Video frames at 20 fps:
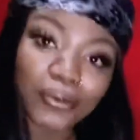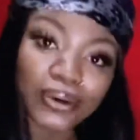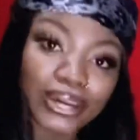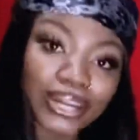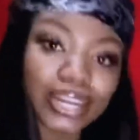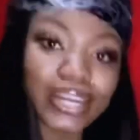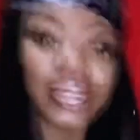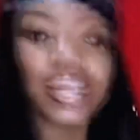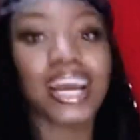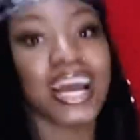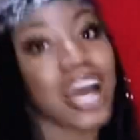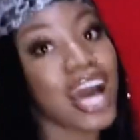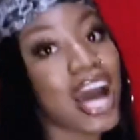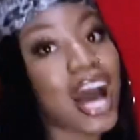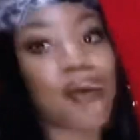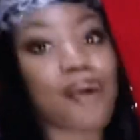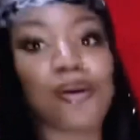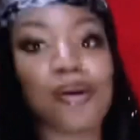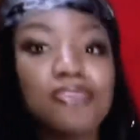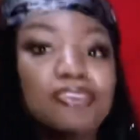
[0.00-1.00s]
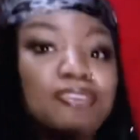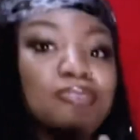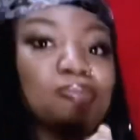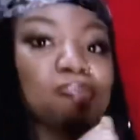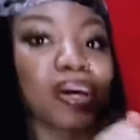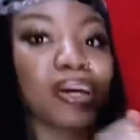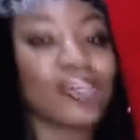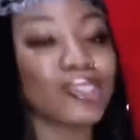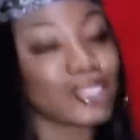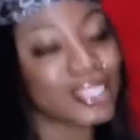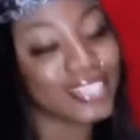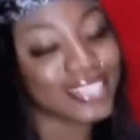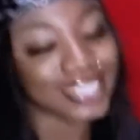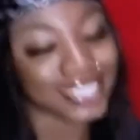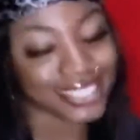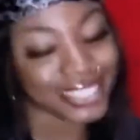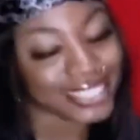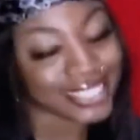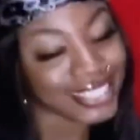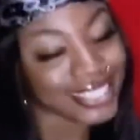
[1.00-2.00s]
But I'm happy for my good
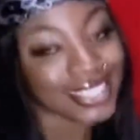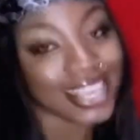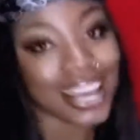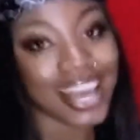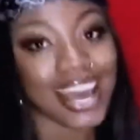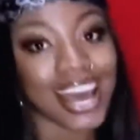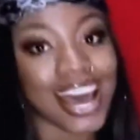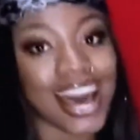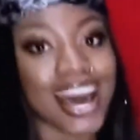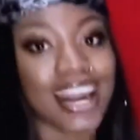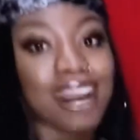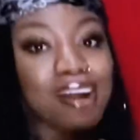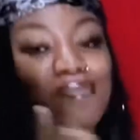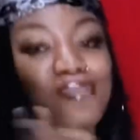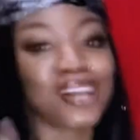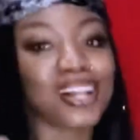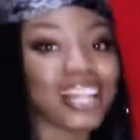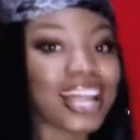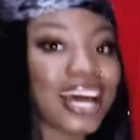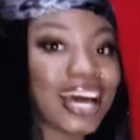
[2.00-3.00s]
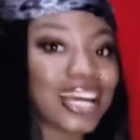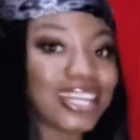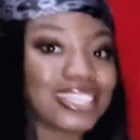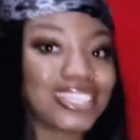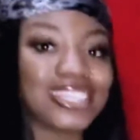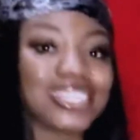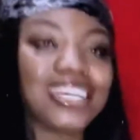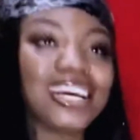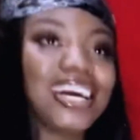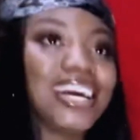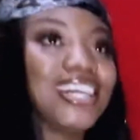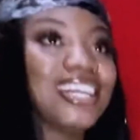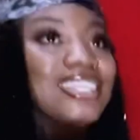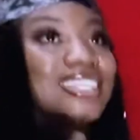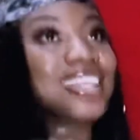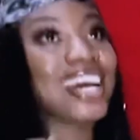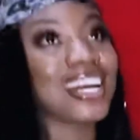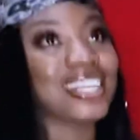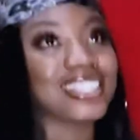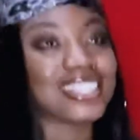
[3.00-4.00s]
sis and I'm glad
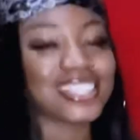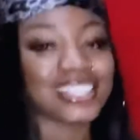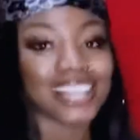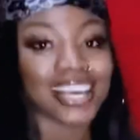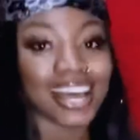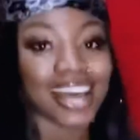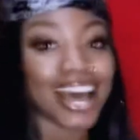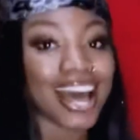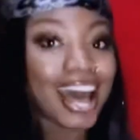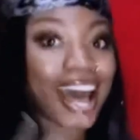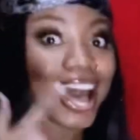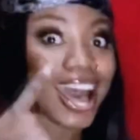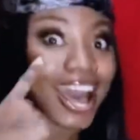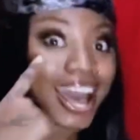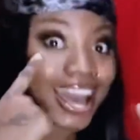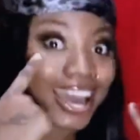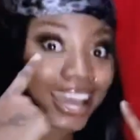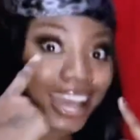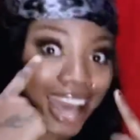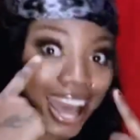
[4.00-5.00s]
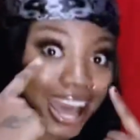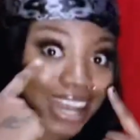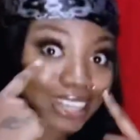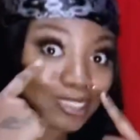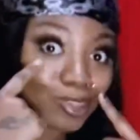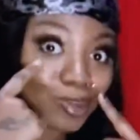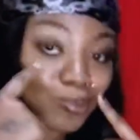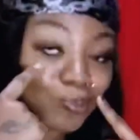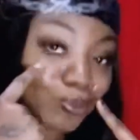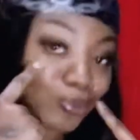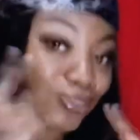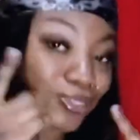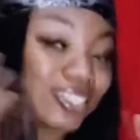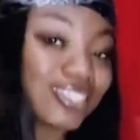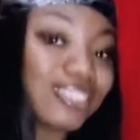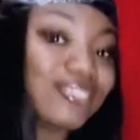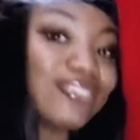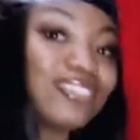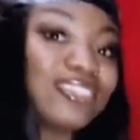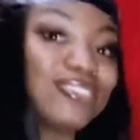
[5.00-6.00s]
that her eye has
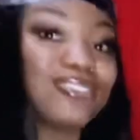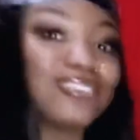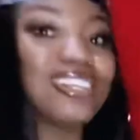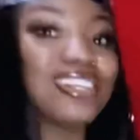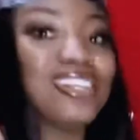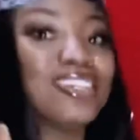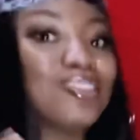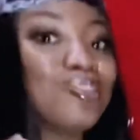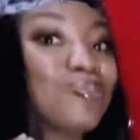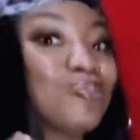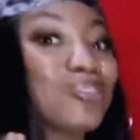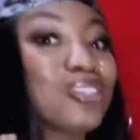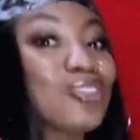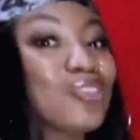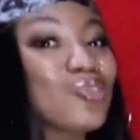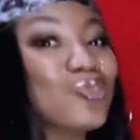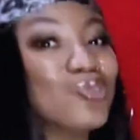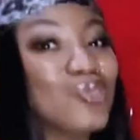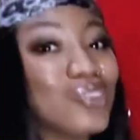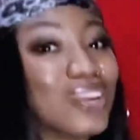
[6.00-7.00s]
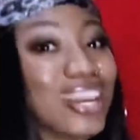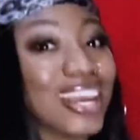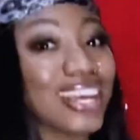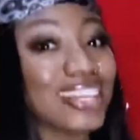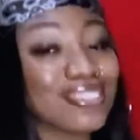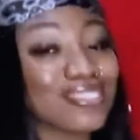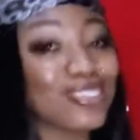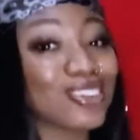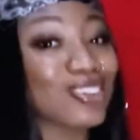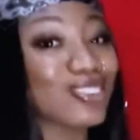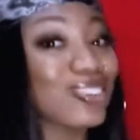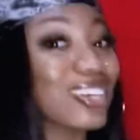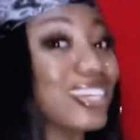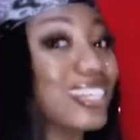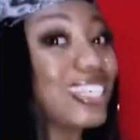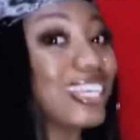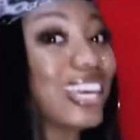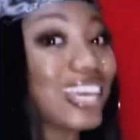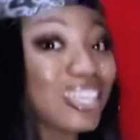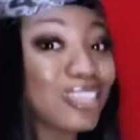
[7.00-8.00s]
opened, even if it's a little bit too late because
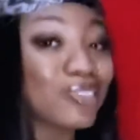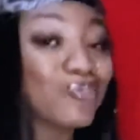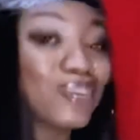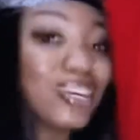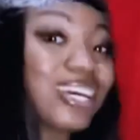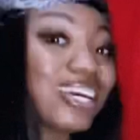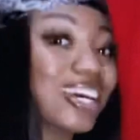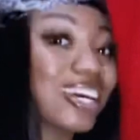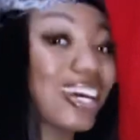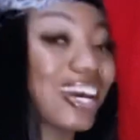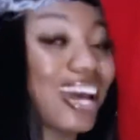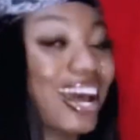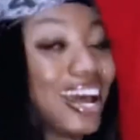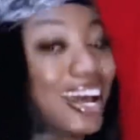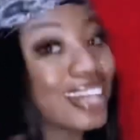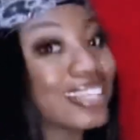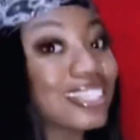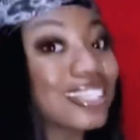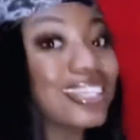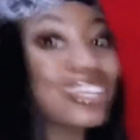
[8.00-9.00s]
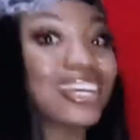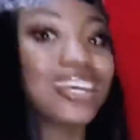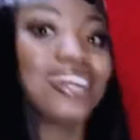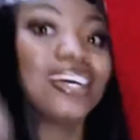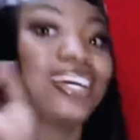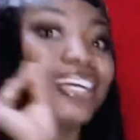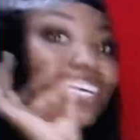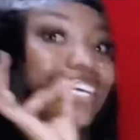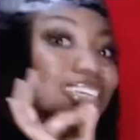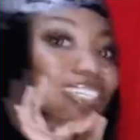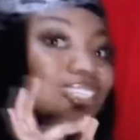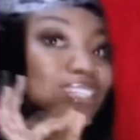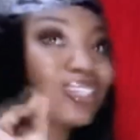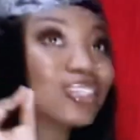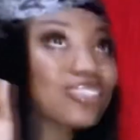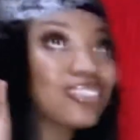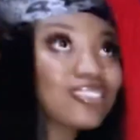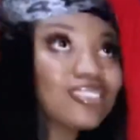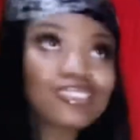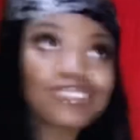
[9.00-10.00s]
we're in the eighth week and it's
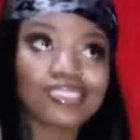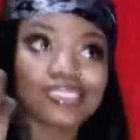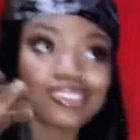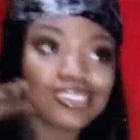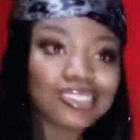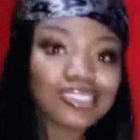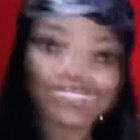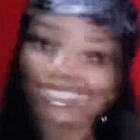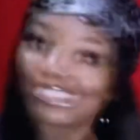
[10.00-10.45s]
just